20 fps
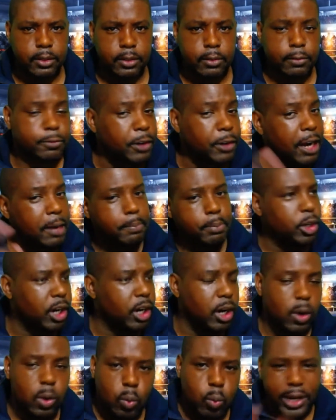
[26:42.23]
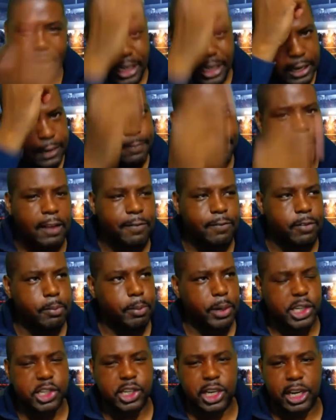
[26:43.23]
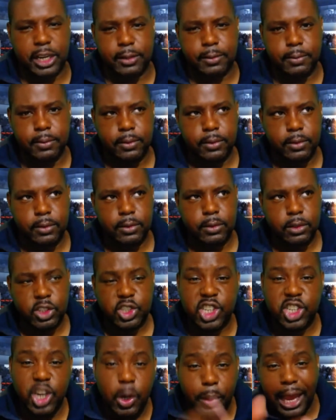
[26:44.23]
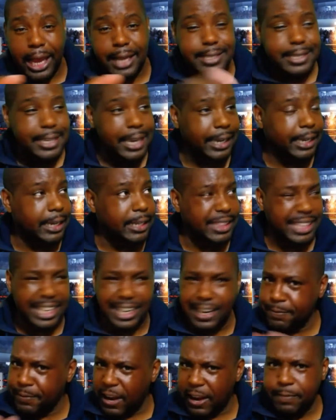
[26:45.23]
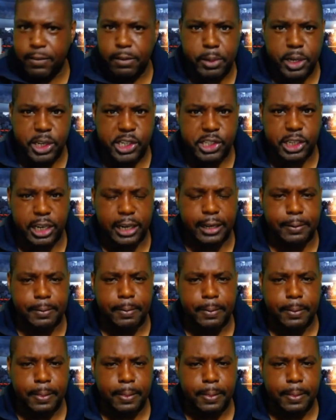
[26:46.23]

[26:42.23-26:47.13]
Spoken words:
Frank Bruno, when did he fight for a British title? Joe Calzaghe, did he fight for a British title?